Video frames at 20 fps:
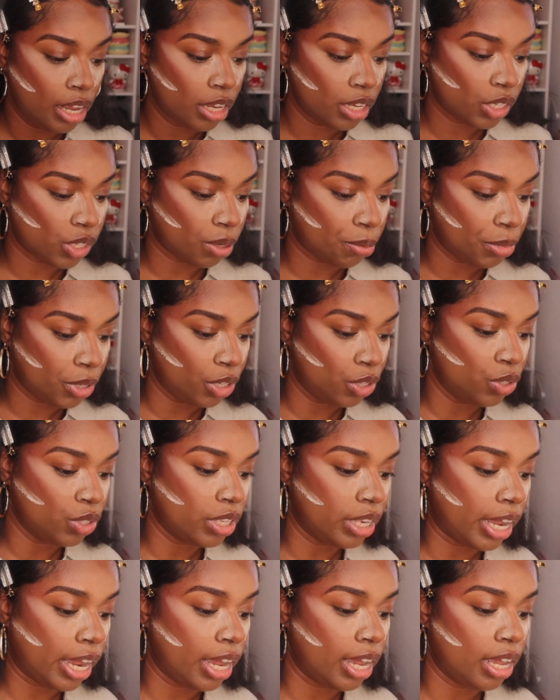So I'm going to use
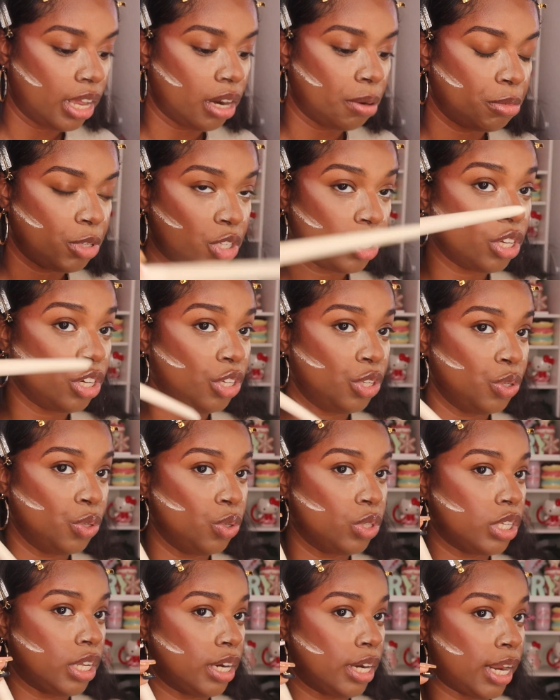that, and I'm just going to
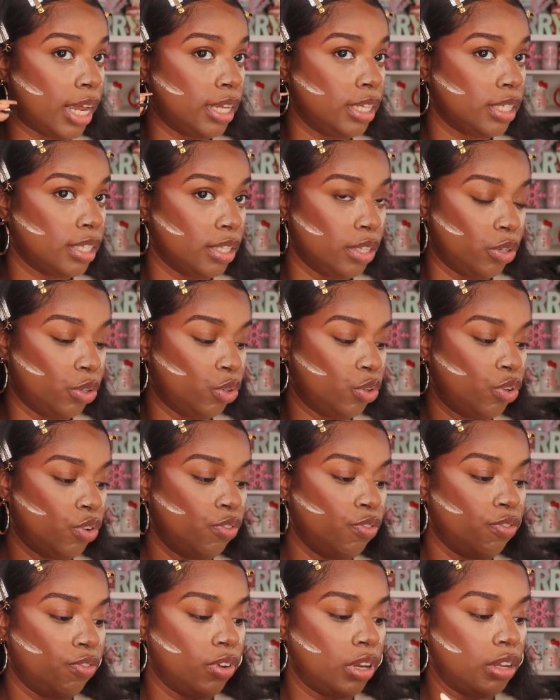use a nice little
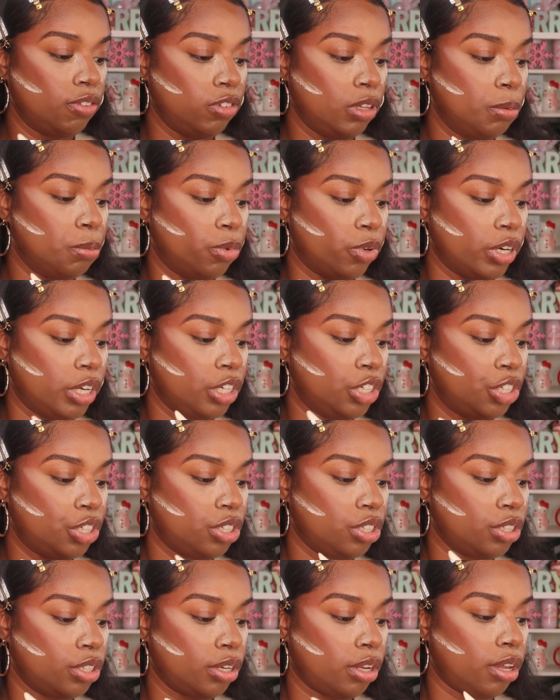fluffy
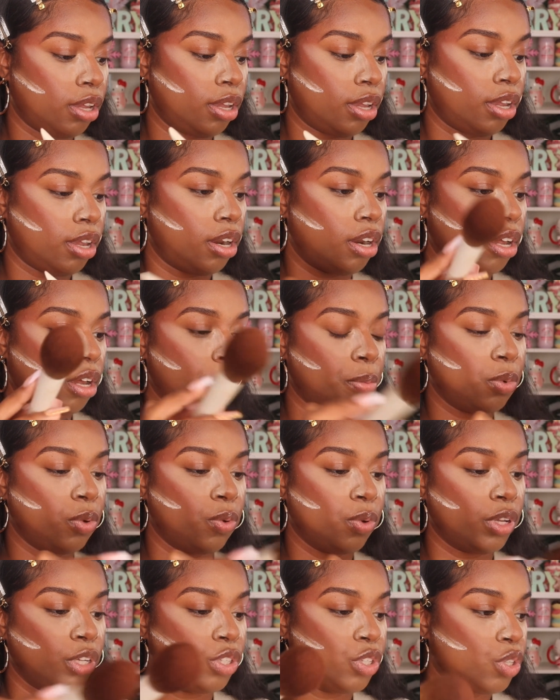brush, and I'm
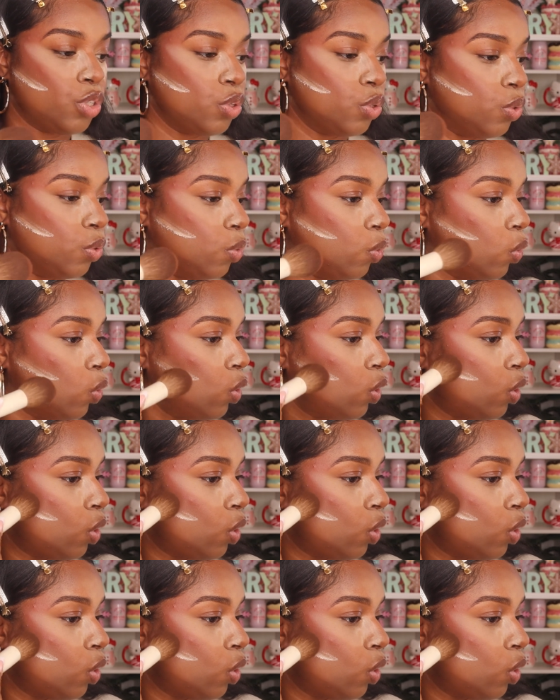going to